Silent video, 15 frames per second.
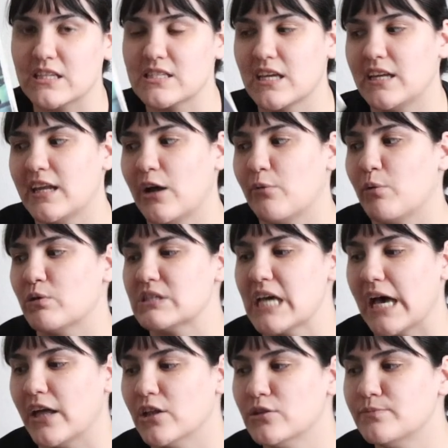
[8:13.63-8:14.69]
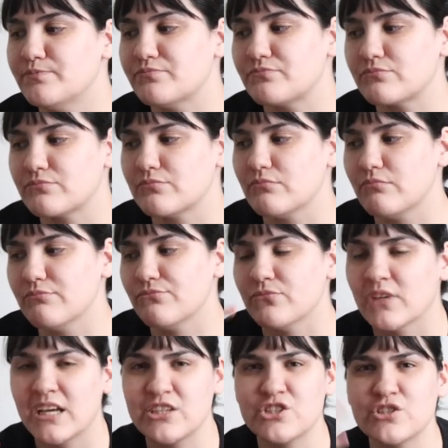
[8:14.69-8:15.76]
The Sundown Motel.
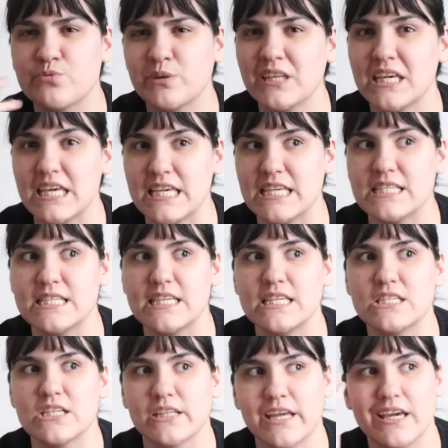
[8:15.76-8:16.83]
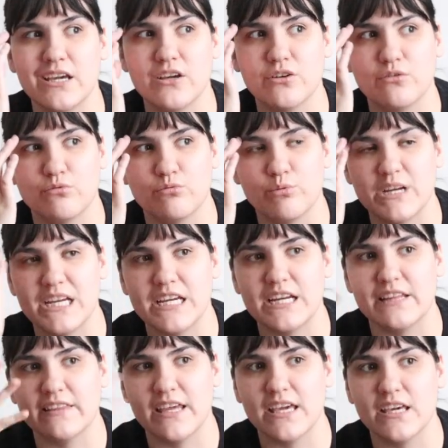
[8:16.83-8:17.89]
It's just really easy to, like, read
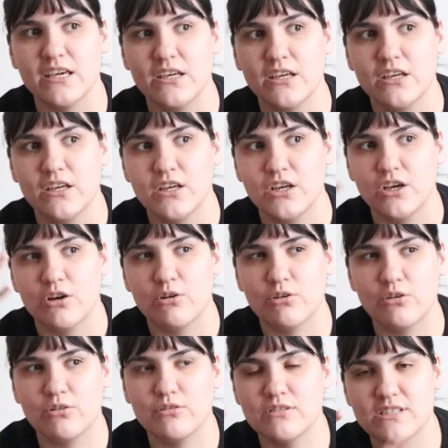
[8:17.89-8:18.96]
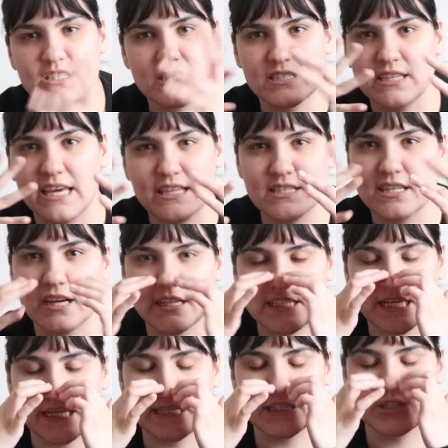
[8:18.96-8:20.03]
and, like, get sucked
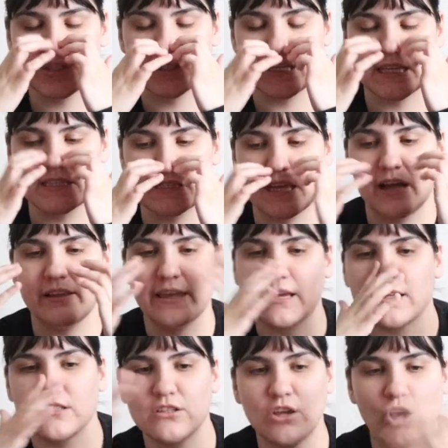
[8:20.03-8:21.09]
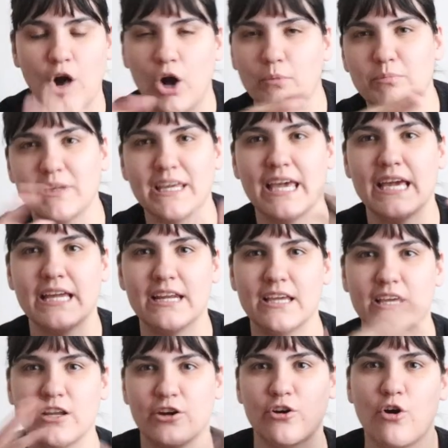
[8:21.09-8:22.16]
in. It's not, like,
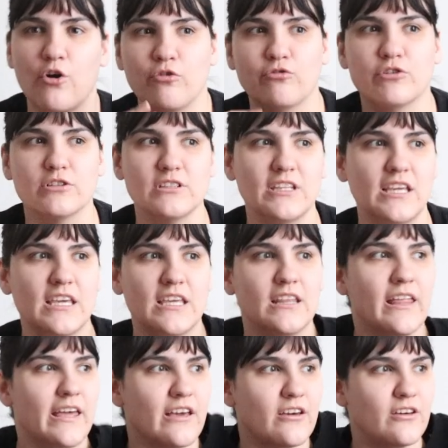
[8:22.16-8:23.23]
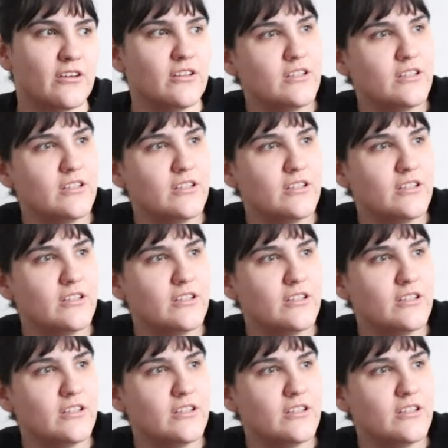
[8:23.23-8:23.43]
complicated or overly, like,